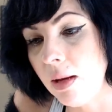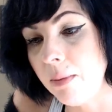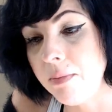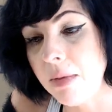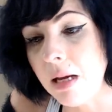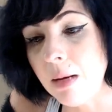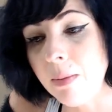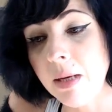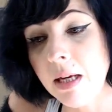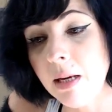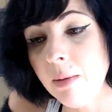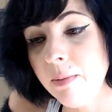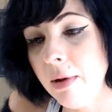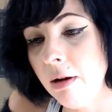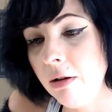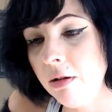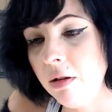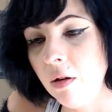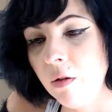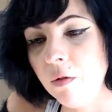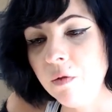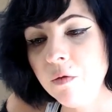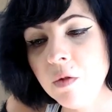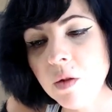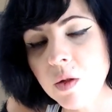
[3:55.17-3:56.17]
maybe about their
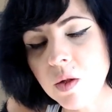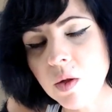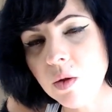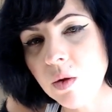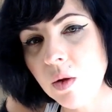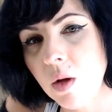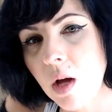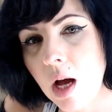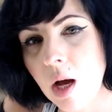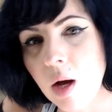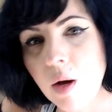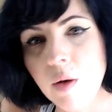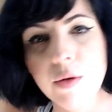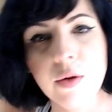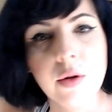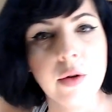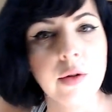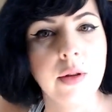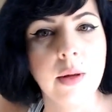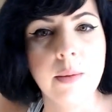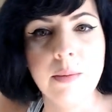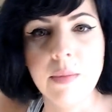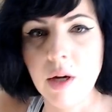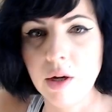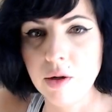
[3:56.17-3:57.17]
physical health or
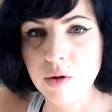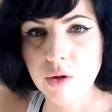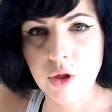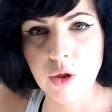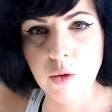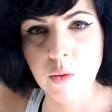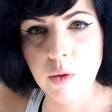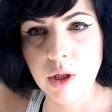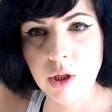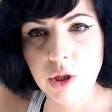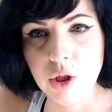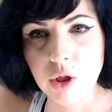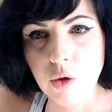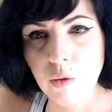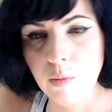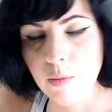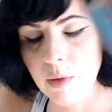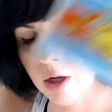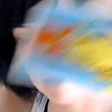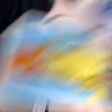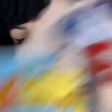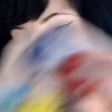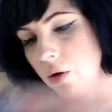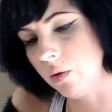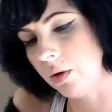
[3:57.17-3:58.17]
them not doing too
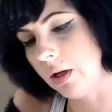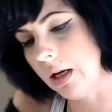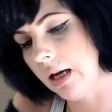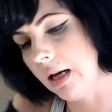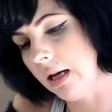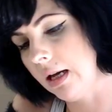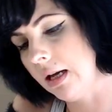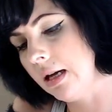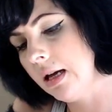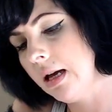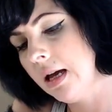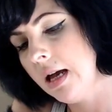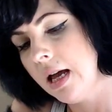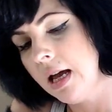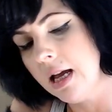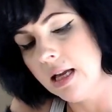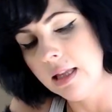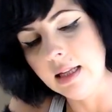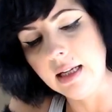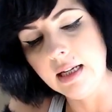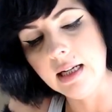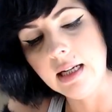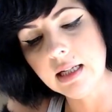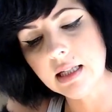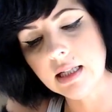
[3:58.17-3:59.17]
much, okay? They
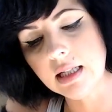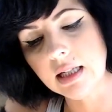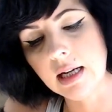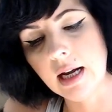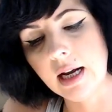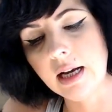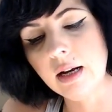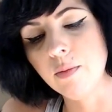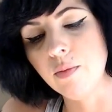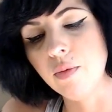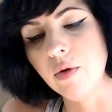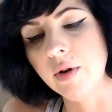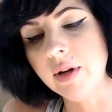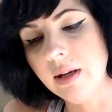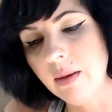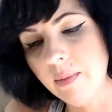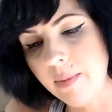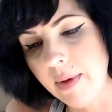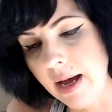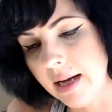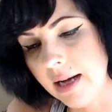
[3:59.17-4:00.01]
need to kind of bring it back to